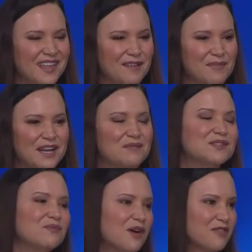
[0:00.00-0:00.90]
But it was
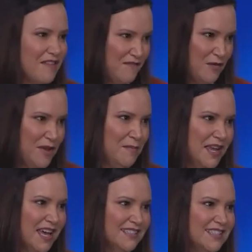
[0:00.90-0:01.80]
worth it for me
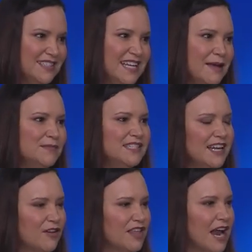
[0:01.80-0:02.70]
because the same
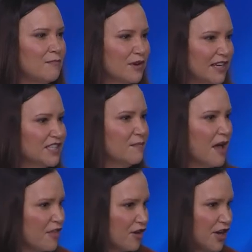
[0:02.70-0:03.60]
zeal that I bring to
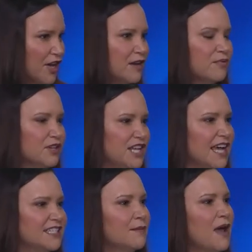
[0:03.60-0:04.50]
motherhood and
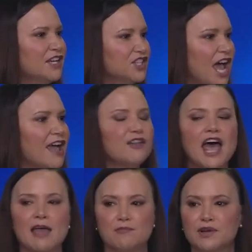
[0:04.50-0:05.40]
protecting my child,
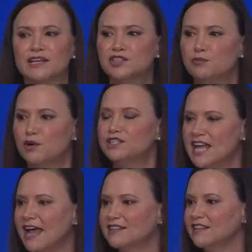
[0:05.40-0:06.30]
I bring to
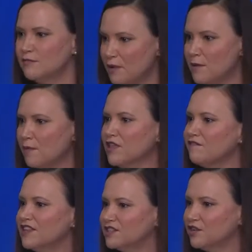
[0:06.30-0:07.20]
protecting the people of
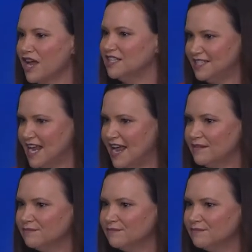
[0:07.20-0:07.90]
this great state.